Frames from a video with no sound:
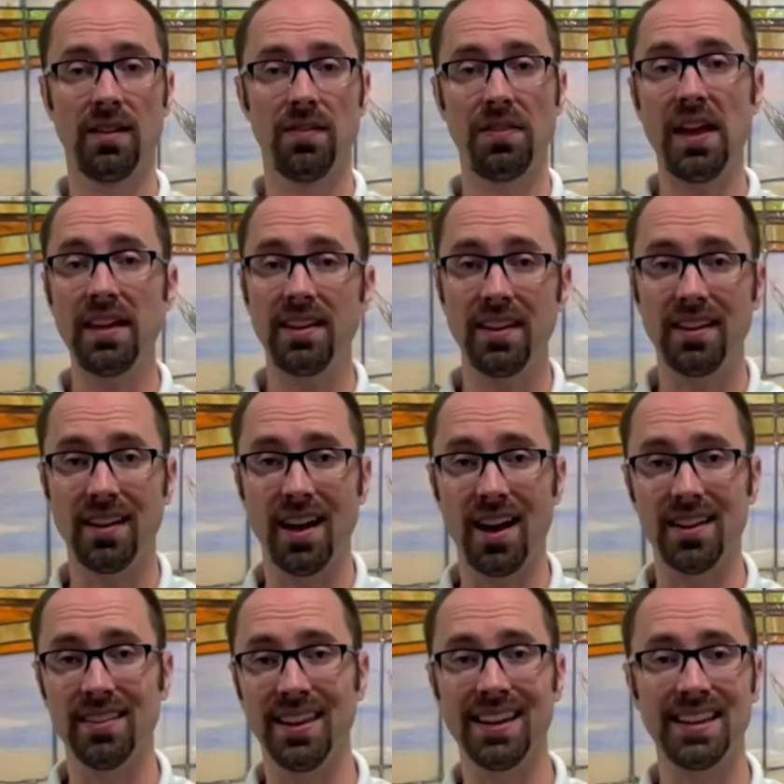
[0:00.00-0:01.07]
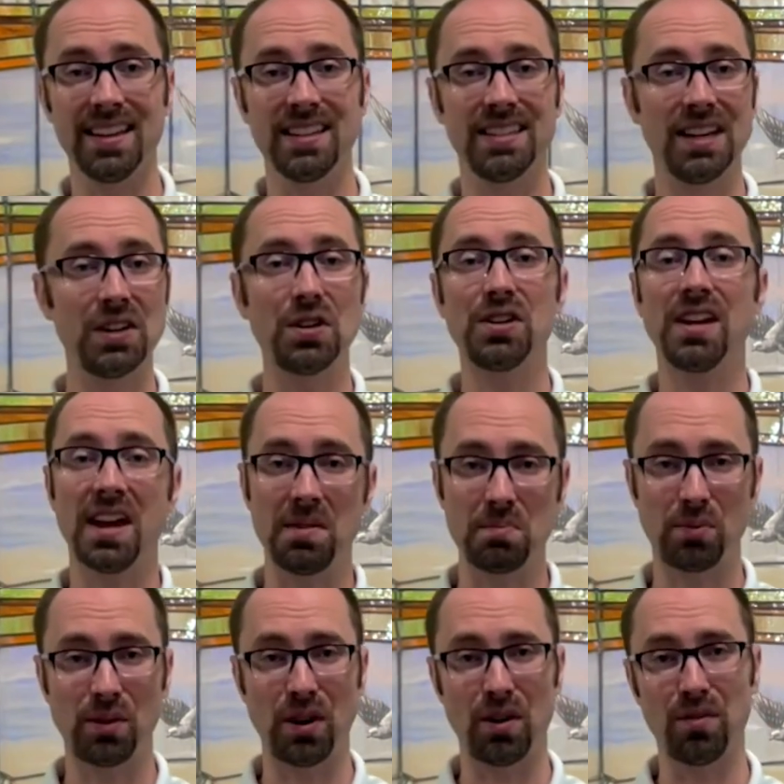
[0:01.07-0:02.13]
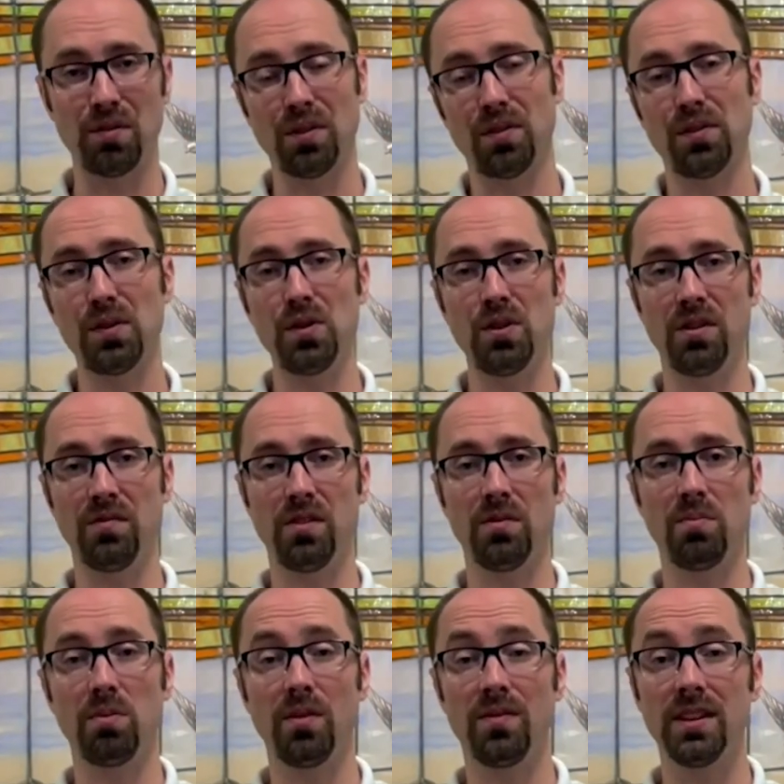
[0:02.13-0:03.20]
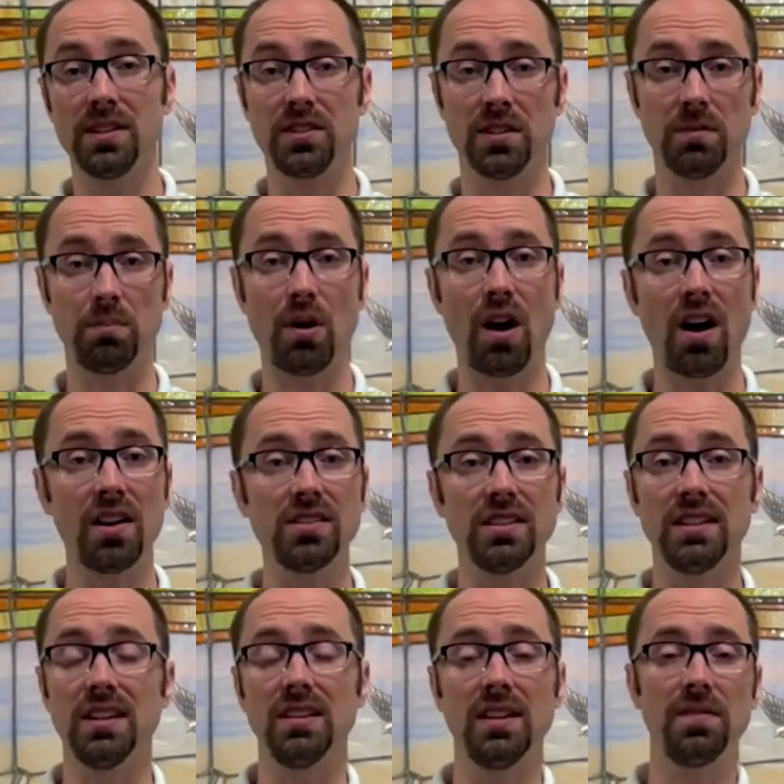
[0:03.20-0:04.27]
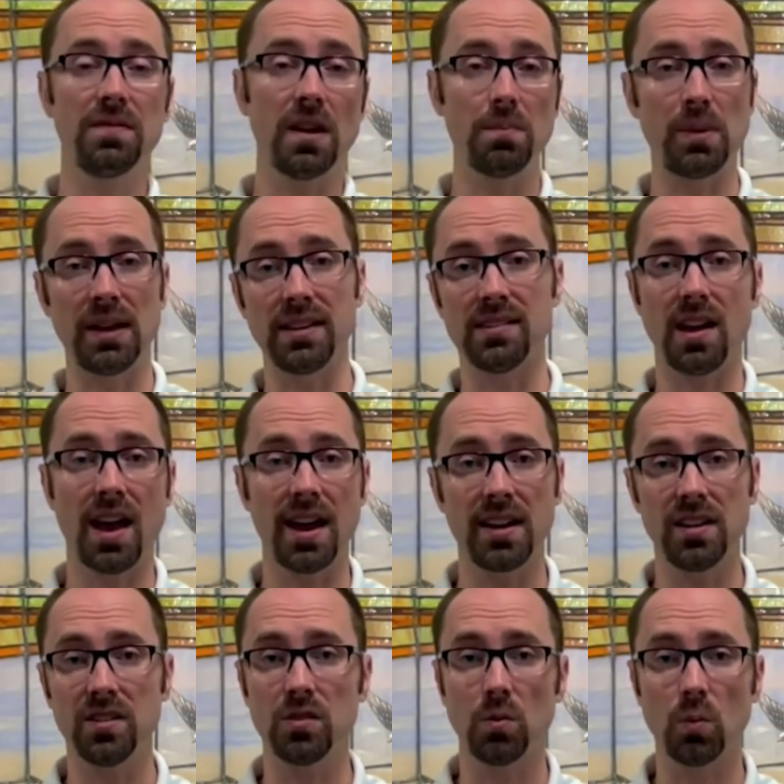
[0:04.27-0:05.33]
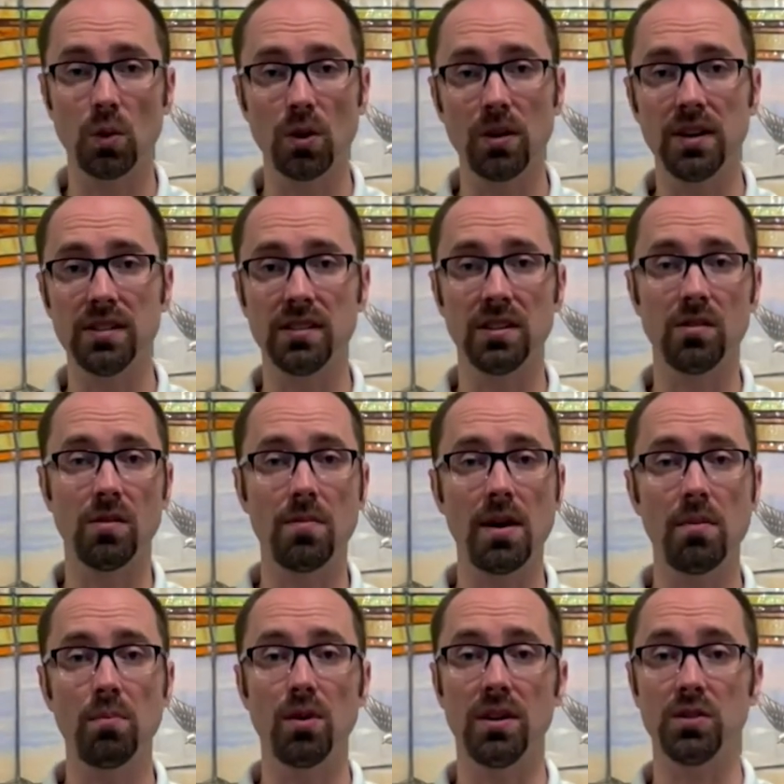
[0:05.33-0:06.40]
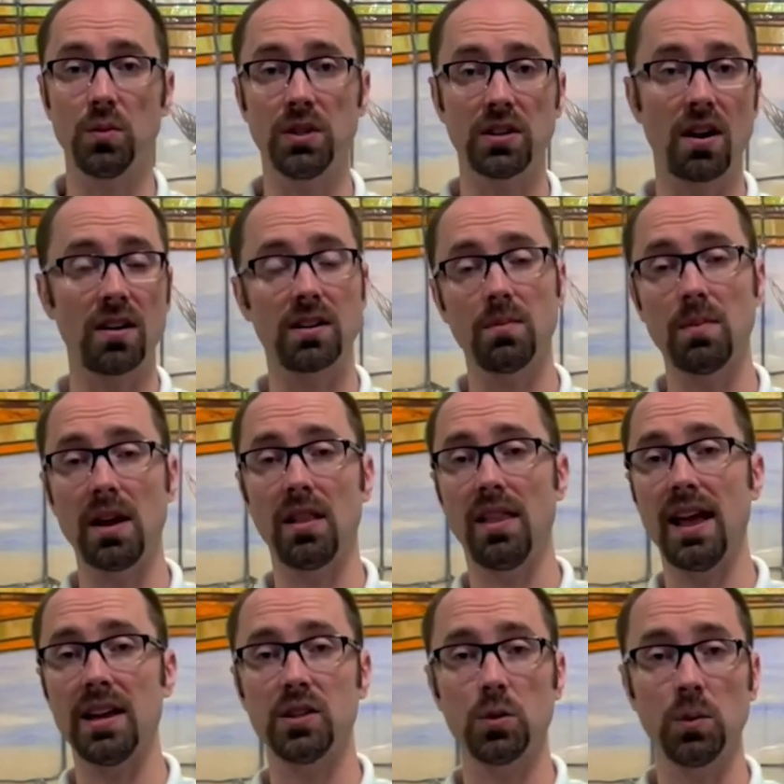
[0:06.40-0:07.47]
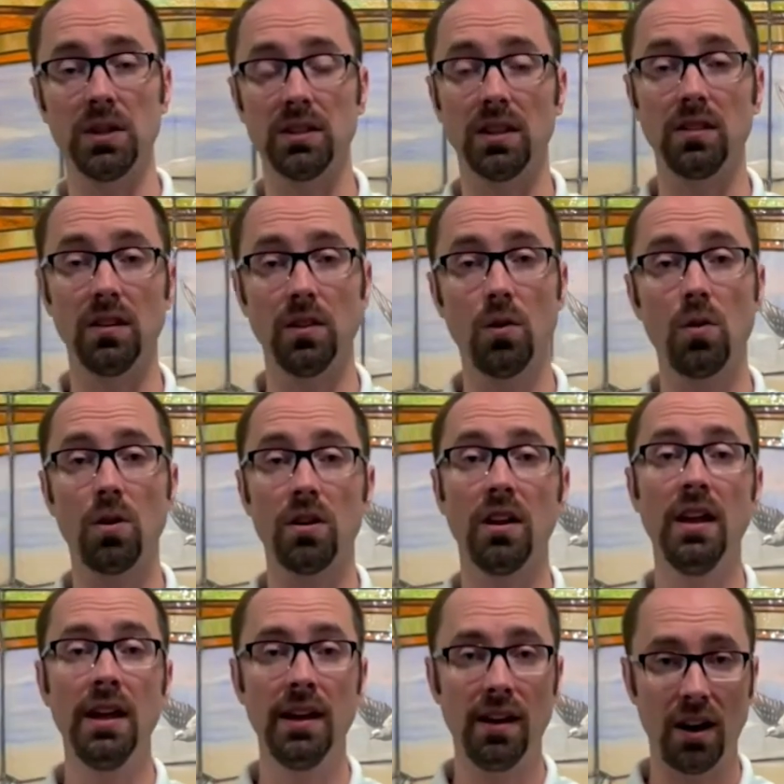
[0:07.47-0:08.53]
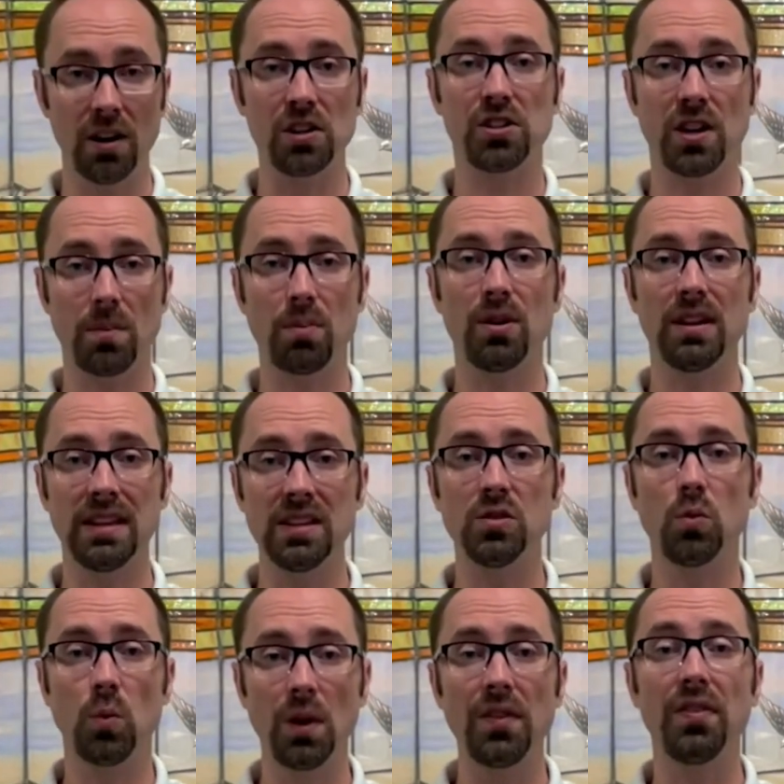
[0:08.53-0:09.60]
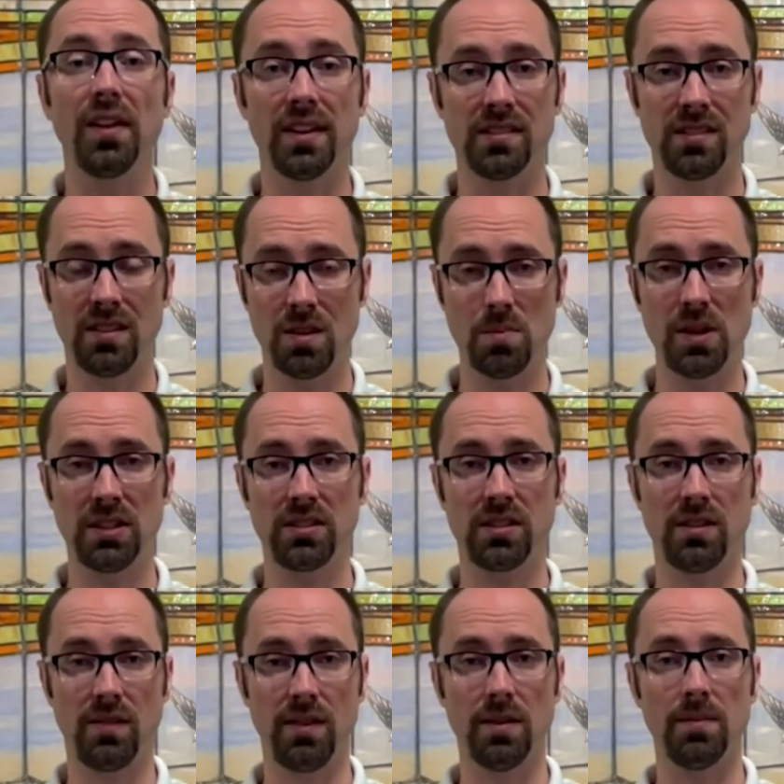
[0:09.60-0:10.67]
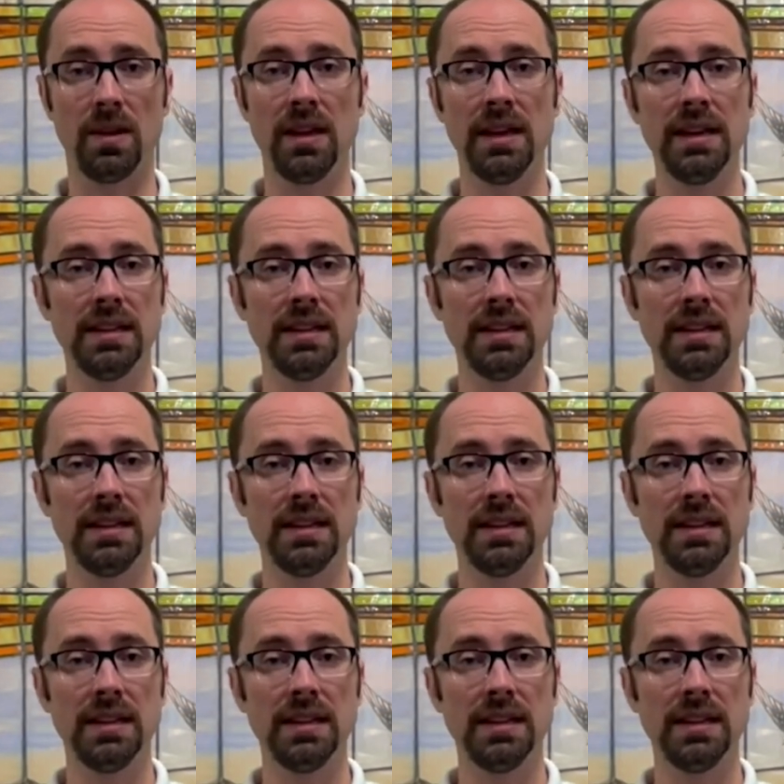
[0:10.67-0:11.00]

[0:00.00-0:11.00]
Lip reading: Thanking God, like at dinner time prayer, for food and for provision, pausing to lift up anxieties and worries and to remember, as we talked about last week, that the Lord, our shepherd, is with us in the midst of them.